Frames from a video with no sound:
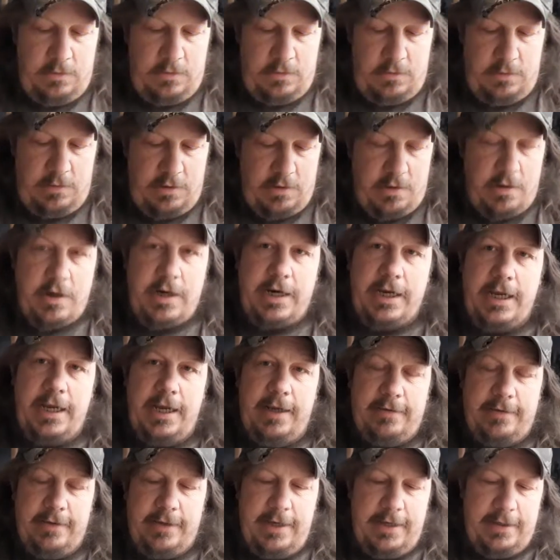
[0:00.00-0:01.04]
Alright
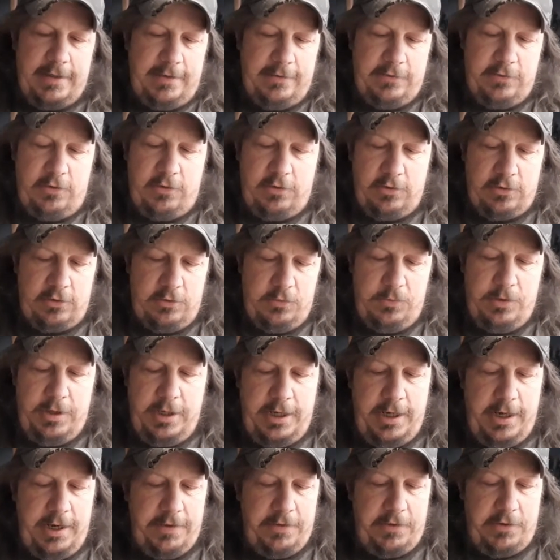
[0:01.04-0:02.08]
guys, I got these all glued
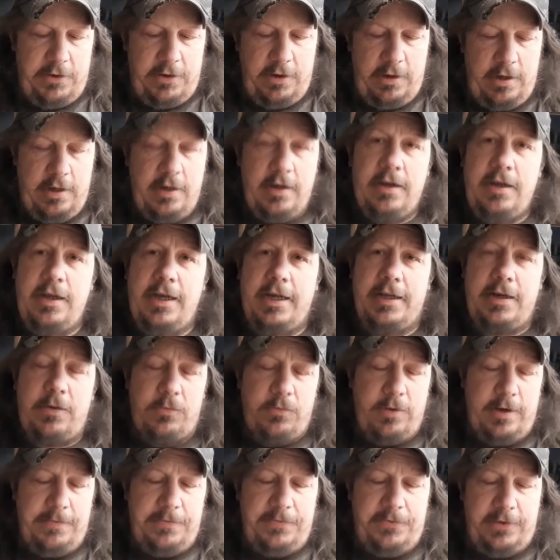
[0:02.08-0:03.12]
together. Got a
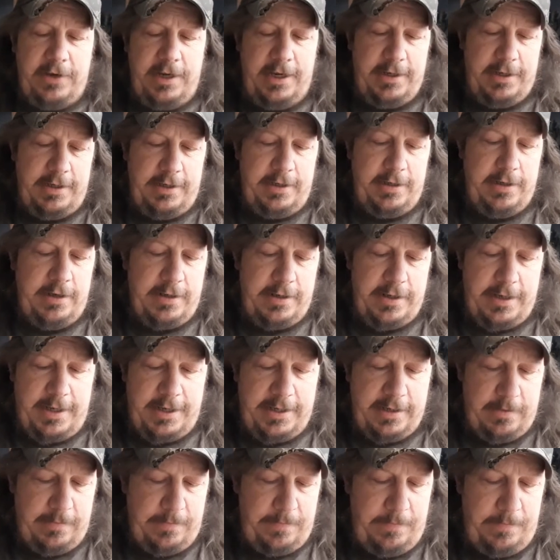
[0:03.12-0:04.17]
rough sanding done on
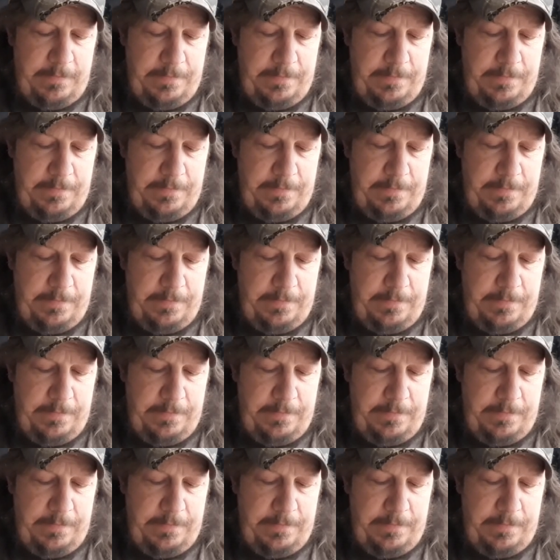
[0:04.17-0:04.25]
them.